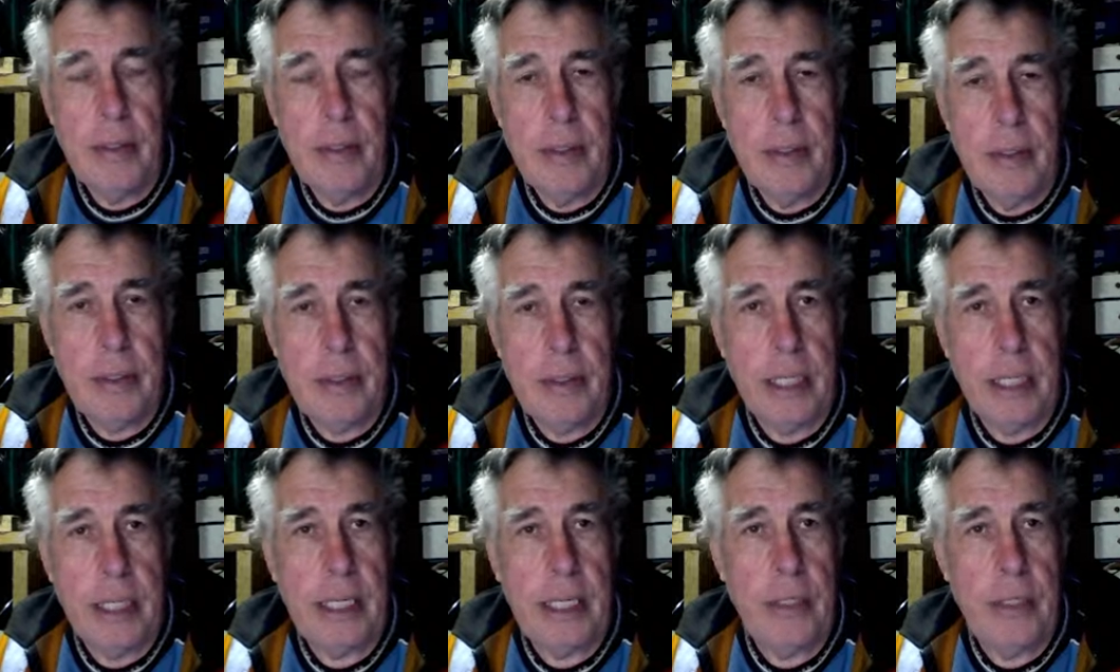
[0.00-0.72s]
So
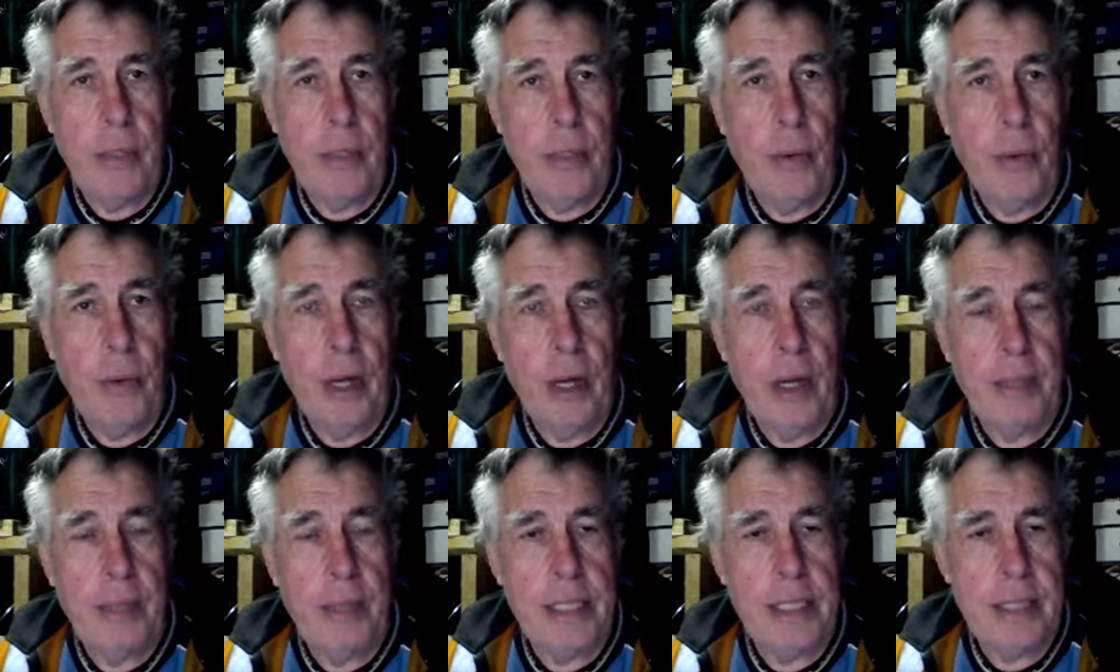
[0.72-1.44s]
you can do quite a
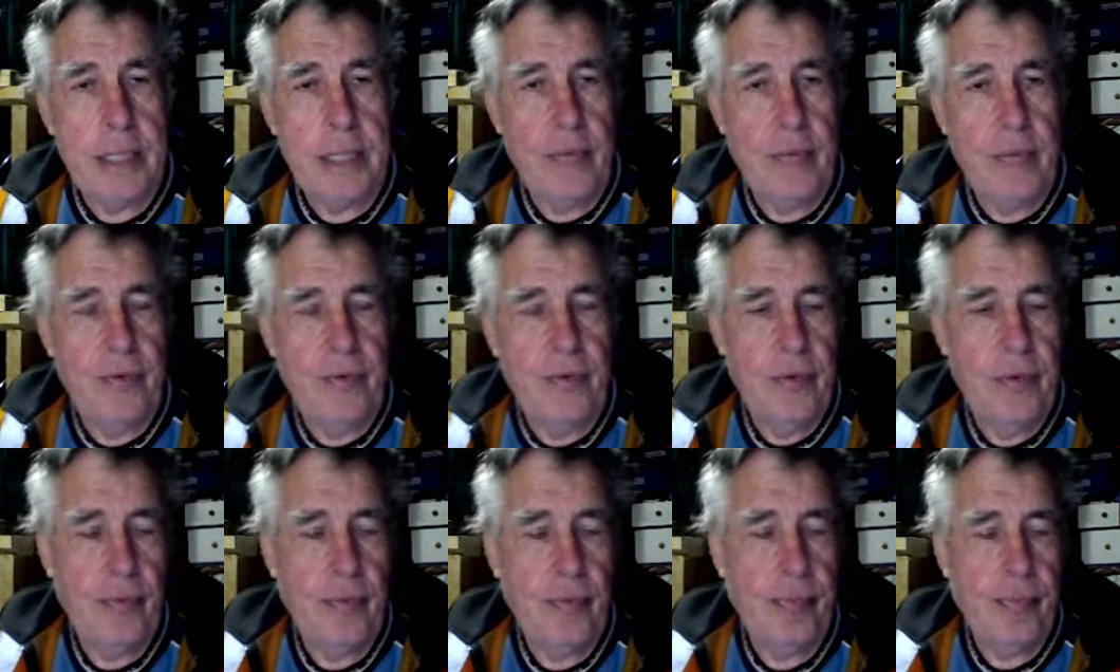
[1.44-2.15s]
bit of stuff
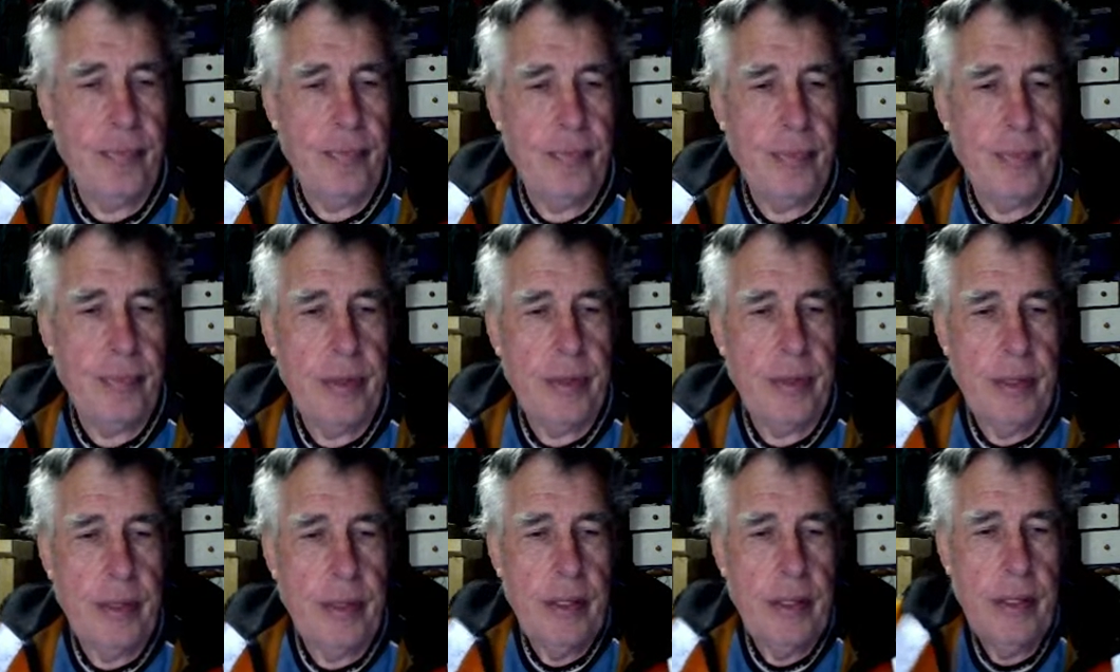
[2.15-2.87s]

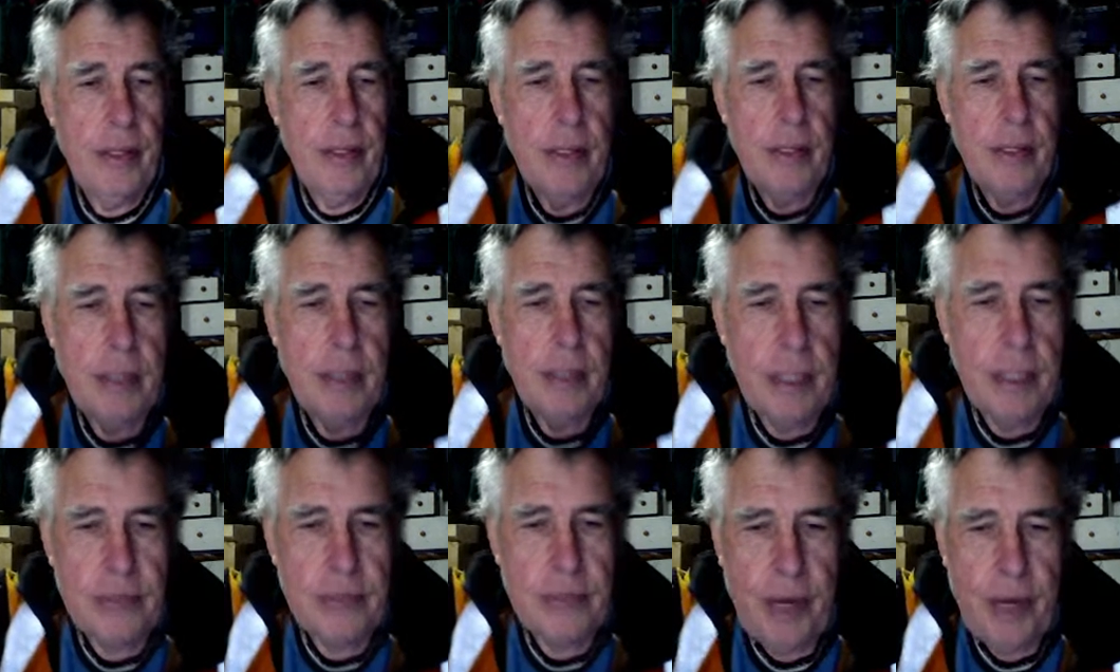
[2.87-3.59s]

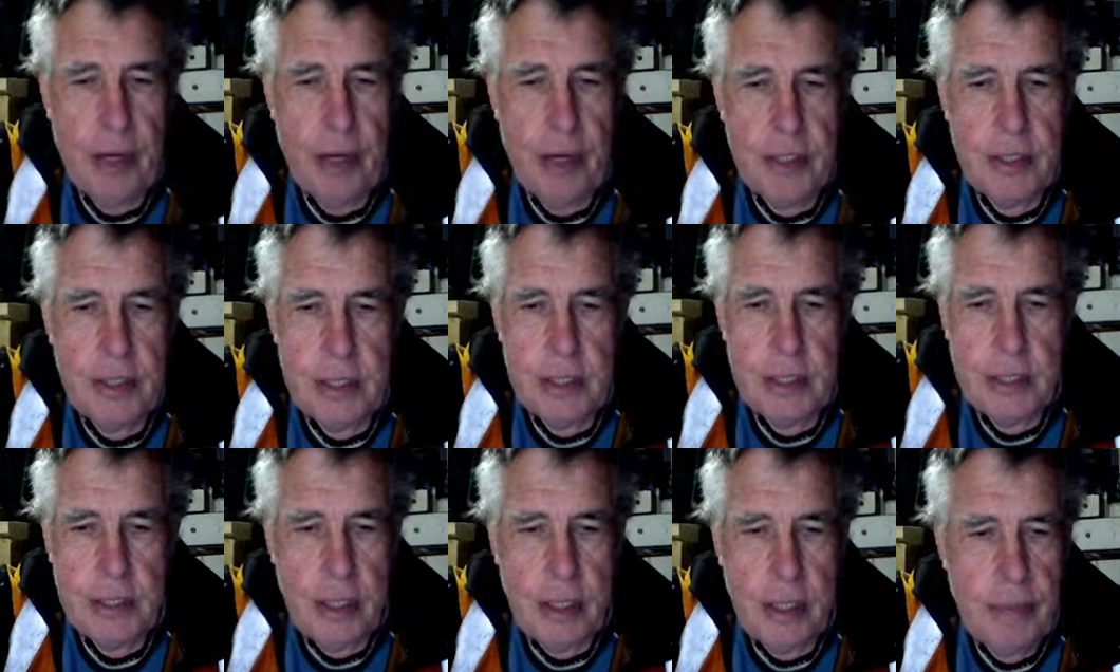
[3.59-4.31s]
as far as
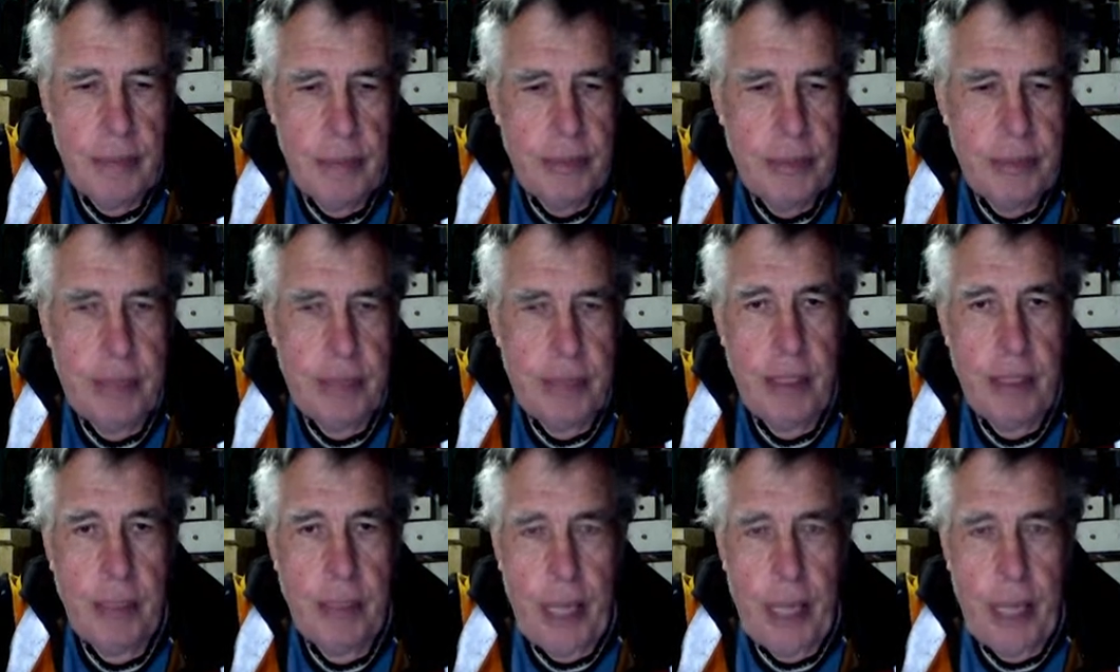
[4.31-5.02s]
it's got similar
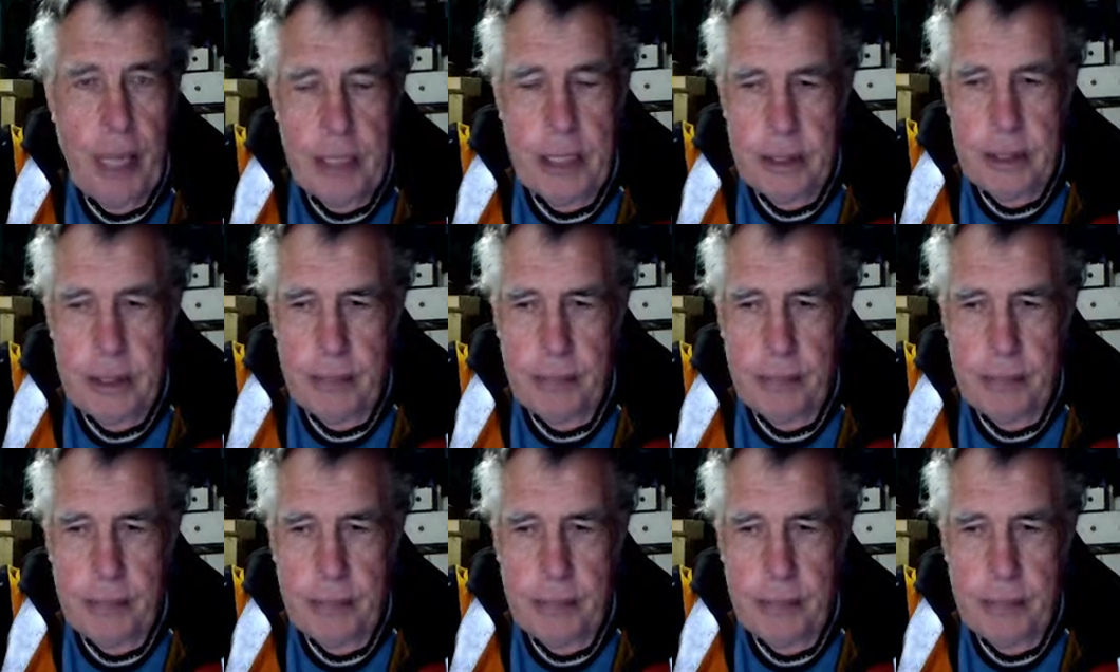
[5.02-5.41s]
commands